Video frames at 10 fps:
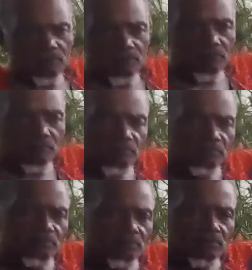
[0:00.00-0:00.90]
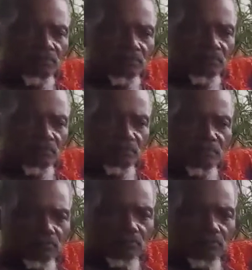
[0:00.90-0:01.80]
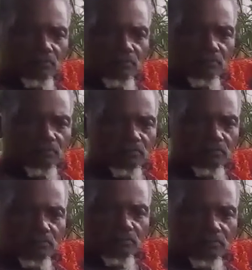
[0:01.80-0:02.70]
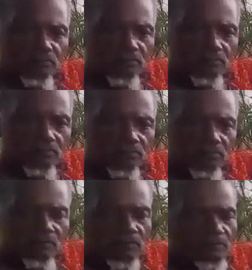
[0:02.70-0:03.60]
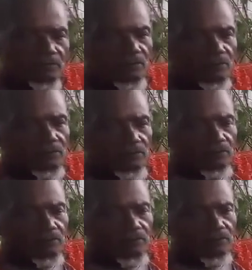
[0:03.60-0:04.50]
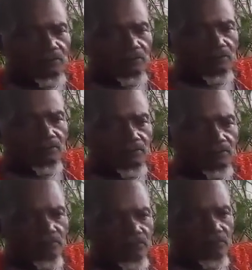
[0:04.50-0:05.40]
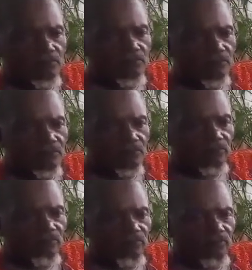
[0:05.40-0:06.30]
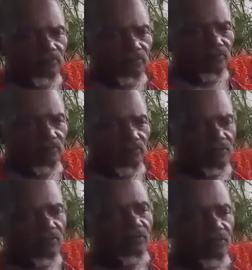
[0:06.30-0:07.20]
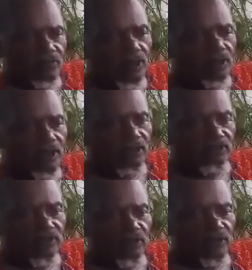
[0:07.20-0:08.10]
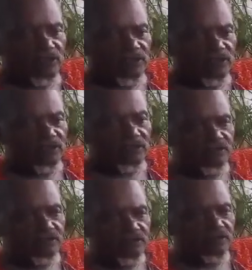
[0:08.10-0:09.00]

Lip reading: a former Nigeria international too. And you're welcome. We are happy to meet you today. And good afternoon.